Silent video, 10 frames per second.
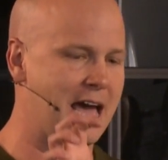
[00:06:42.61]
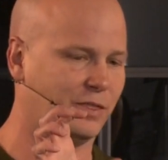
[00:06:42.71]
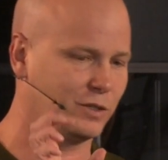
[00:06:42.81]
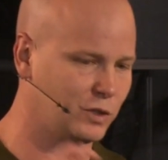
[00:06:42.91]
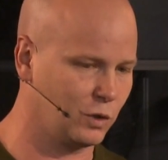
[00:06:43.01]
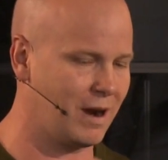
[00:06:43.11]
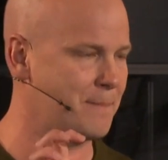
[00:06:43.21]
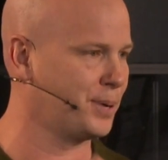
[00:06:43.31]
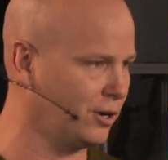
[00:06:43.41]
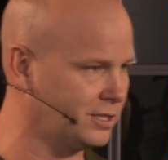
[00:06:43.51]
at the store I
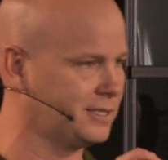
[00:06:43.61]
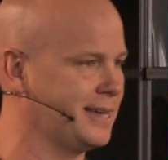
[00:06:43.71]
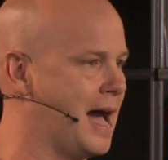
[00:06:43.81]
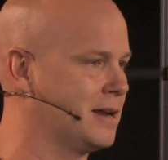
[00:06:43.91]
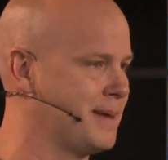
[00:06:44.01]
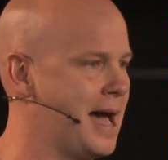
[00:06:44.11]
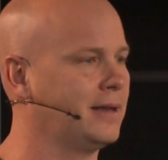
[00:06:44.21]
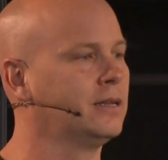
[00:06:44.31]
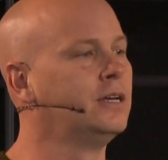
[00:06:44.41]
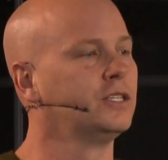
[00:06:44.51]
purchased the item
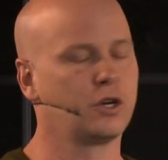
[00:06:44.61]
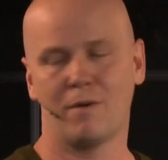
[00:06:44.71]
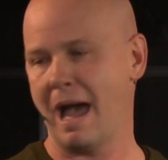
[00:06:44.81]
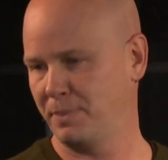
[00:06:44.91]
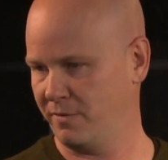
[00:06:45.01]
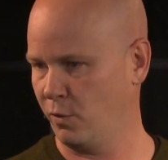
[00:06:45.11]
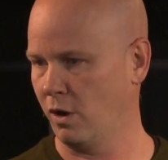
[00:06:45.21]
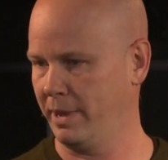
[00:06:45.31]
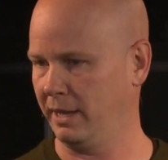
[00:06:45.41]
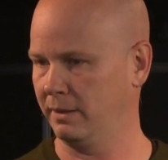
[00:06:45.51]
at to wrap it
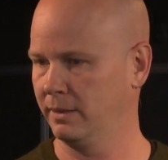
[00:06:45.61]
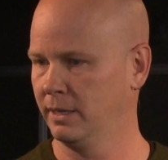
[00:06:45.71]
for me.